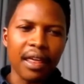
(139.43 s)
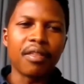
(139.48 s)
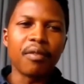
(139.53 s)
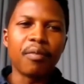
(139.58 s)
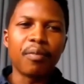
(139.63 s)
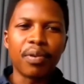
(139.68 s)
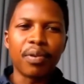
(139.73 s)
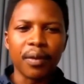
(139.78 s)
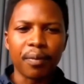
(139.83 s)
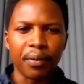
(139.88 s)

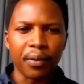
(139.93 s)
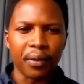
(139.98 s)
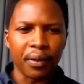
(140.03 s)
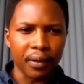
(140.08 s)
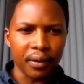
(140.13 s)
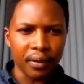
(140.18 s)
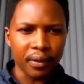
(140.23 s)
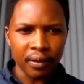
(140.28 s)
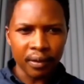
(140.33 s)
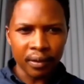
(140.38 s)
other
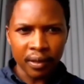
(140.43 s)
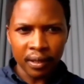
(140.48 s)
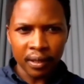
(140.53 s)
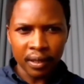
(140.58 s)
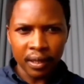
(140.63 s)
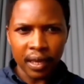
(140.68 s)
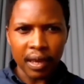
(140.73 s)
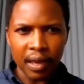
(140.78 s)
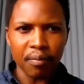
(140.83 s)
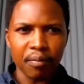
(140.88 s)
people
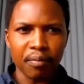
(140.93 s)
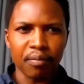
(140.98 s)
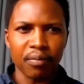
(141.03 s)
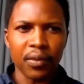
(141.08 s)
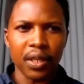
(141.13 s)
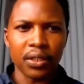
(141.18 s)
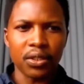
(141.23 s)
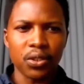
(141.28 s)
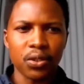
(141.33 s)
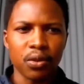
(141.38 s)

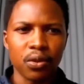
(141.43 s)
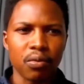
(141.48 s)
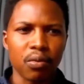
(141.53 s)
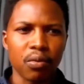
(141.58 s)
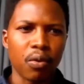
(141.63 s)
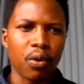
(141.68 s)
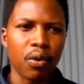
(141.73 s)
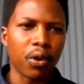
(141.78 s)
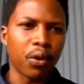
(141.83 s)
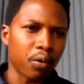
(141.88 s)
that
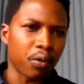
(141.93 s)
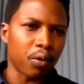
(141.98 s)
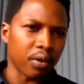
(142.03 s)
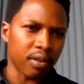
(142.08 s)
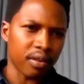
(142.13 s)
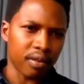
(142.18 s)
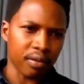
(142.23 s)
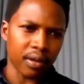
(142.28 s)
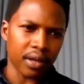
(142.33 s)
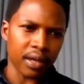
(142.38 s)
you
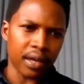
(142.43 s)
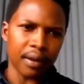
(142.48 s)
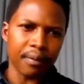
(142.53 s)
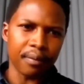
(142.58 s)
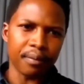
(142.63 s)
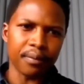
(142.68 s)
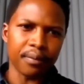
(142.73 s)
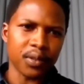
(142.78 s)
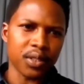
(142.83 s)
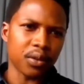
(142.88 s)
work with.
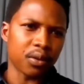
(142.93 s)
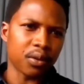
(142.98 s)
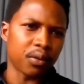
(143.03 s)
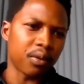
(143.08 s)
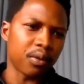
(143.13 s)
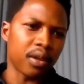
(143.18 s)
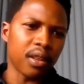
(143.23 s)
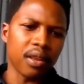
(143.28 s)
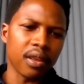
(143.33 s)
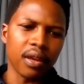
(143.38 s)

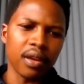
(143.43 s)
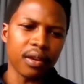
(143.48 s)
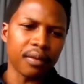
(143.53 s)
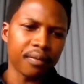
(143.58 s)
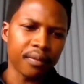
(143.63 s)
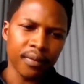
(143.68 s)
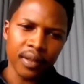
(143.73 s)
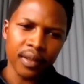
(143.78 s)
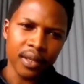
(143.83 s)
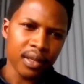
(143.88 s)
So
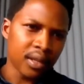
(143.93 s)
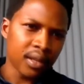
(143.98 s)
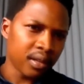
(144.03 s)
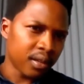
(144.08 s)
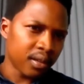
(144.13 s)
whether